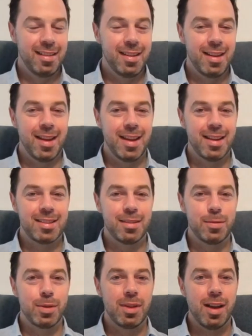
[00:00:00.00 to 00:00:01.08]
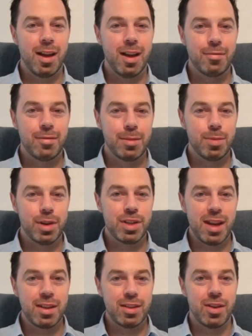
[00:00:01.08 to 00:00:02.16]
Yeah, excellent. Well, look, I really
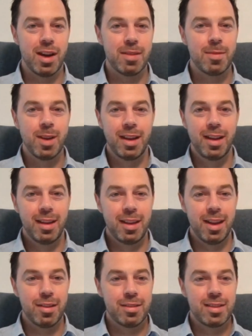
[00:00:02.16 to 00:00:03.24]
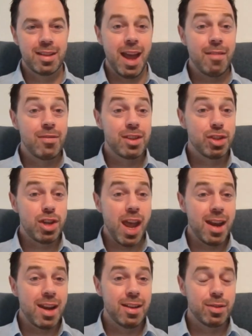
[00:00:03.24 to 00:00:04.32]
appreciate your time, to have this
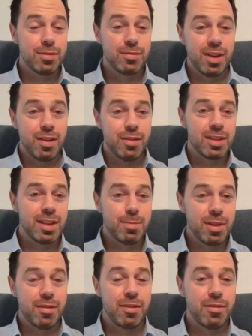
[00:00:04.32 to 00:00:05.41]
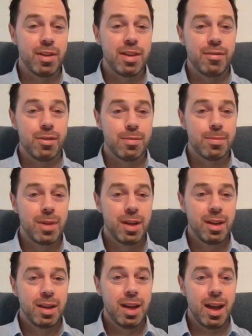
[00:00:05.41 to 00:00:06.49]
chat. It was, obviously a bit of a free-form
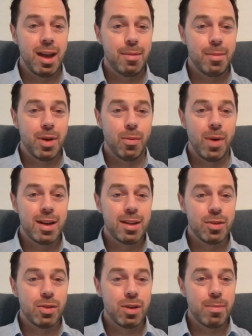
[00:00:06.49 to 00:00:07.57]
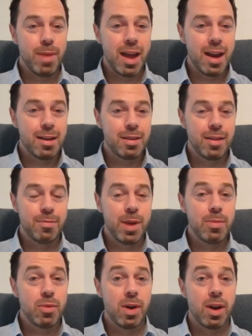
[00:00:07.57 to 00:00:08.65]
way to talk about it. If
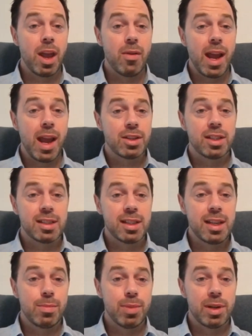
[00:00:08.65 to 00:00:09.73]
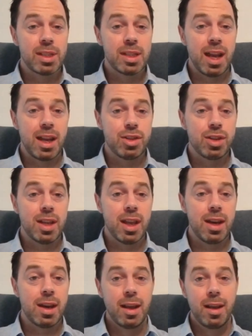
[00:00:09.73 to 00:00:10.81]
people want to go and actually see your presentation,
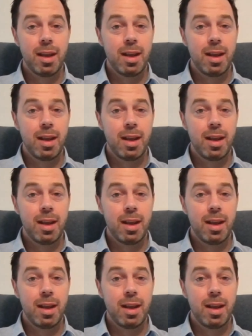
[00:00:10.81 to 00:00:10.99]
then